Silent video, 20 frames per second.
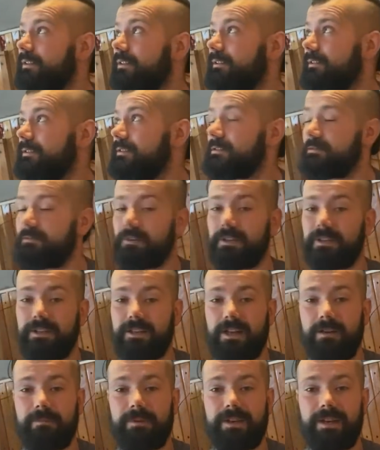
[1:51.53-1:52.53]
it's really
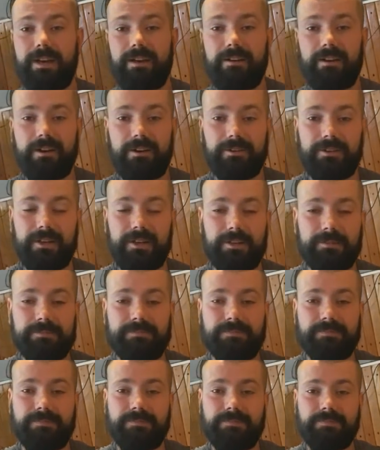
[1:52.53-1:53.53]
coming down out there.
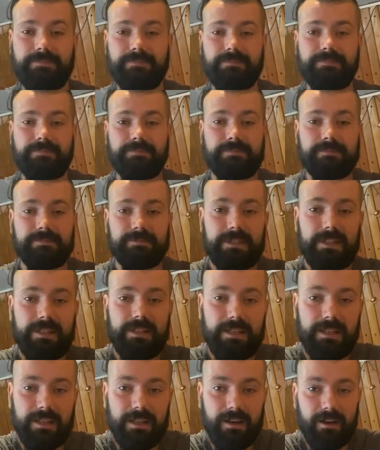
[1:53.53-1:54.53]

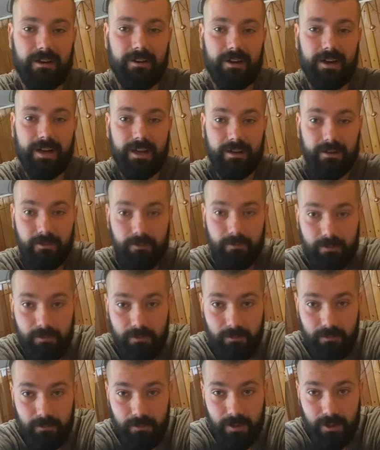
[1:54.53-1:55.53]
All right.
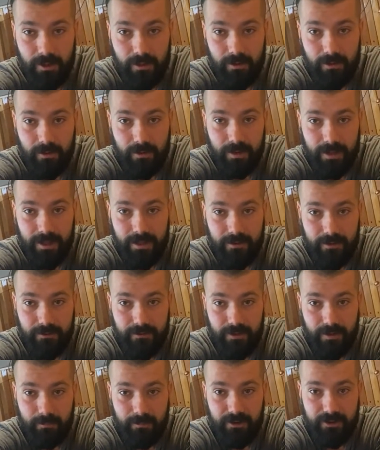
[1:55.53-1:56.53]
Whoa, okay, those
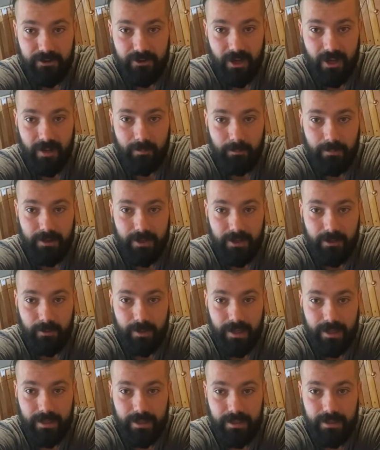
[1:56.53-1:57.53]
numbers shot up pretty
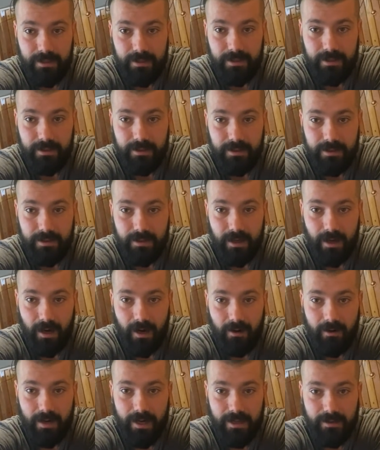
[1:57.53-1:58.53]
quick.
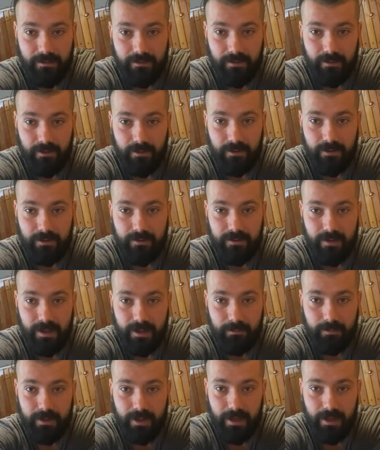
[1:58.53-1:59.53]
All right, so it looks
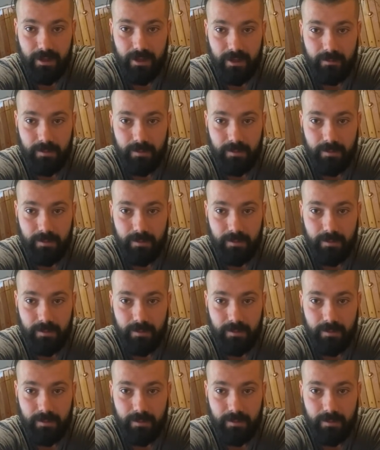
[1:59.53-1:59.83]
like we got a lot of